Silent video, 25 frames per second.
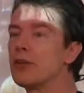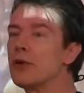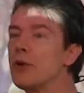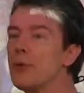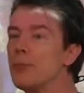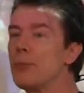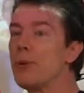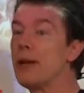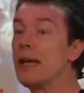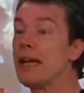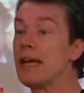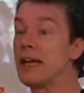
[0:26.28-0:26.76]
Your
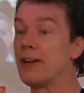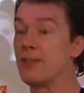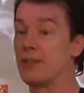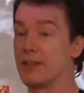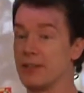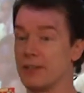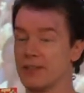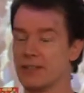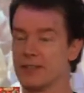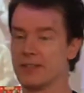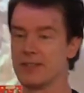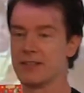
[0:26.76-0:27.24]

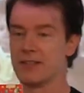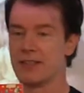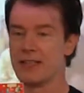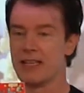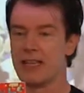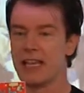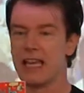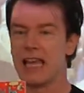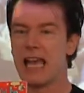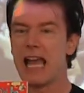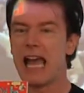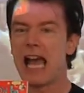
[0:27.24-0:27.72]
Parents.
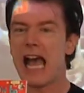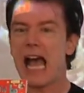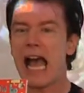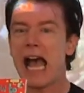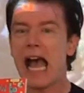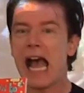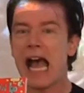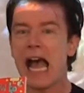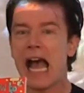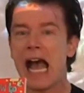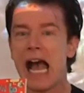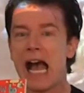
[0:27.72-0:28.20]

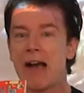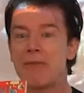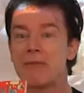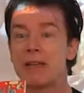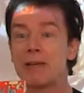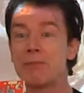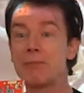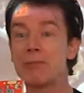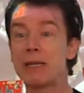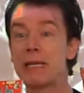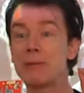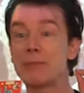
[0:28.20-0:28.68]
How
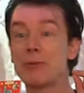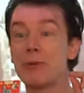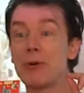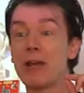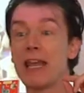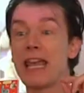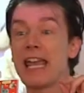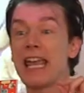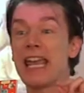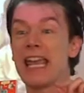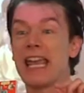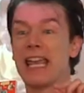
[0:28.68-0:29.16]
many people
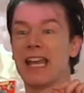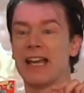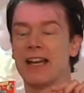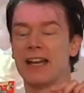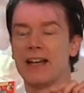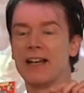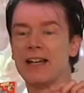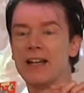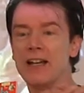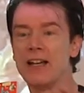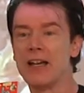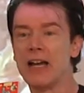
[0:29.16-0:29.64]

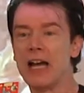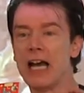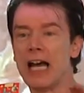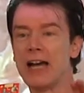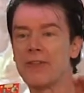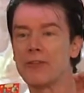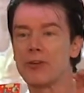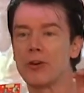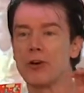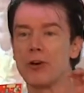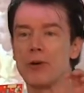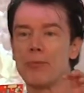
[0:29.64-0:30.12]
here
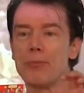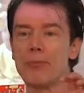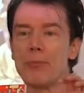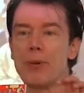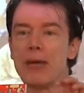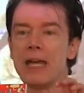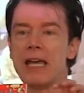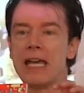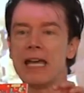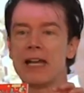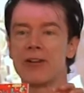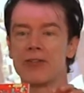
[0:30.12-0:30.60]
have got
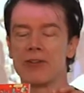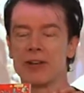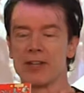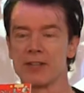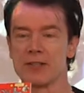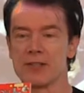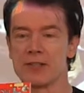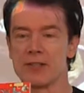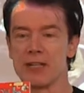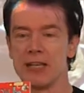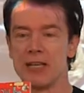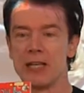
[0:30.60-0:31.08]

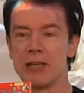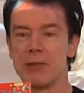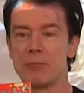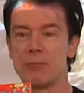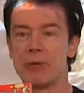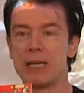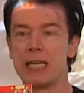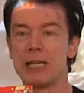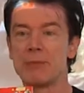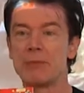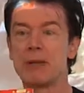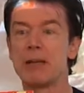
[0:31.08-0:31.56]
parents
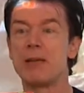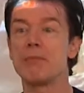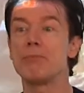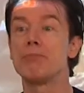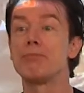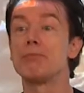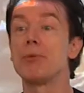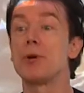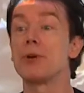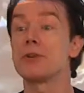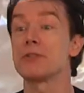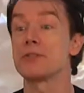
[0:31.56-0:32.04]
a little
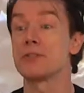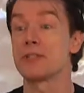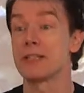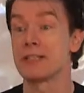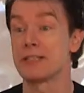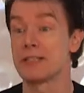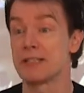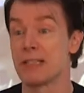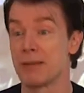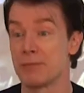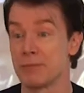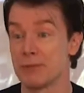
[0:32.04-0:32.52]
bit bossy
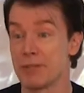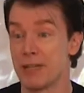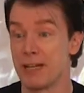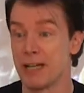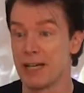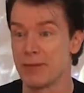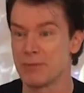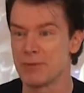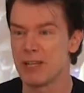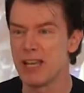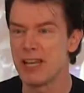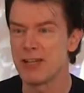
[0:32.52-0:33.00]

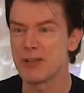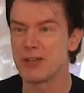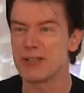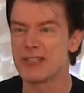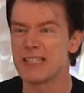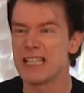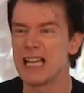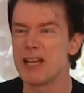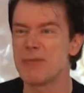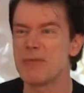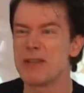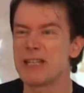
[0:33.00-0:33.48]
sometimes? Just
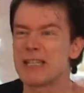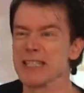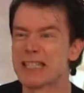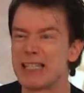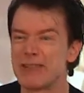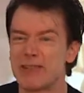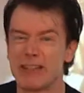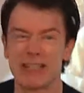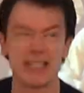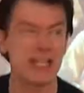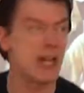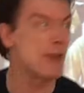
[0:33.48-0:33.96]
tell me
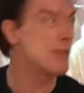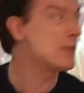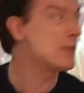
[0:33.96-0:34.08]
secretly, no